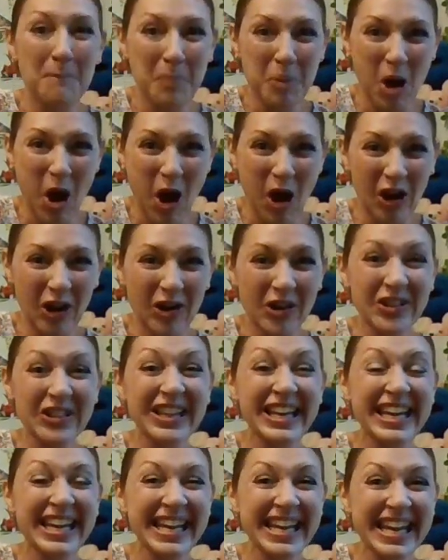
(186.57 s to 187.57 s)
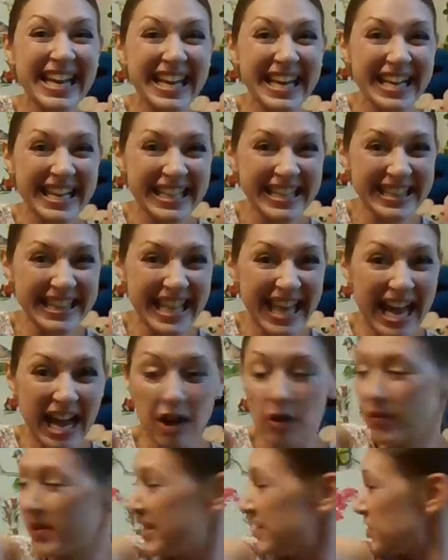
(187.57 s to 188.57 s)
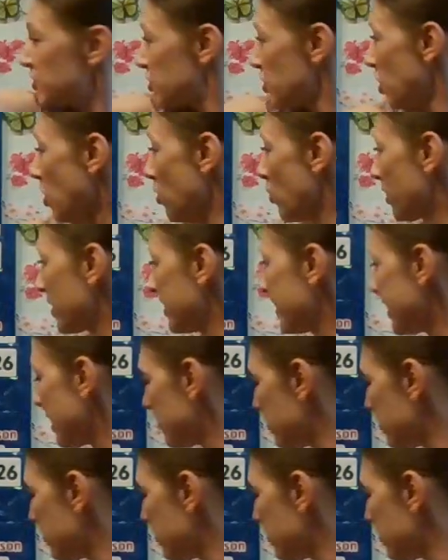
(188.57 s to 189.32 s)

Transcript: partly cloudy. So we're going to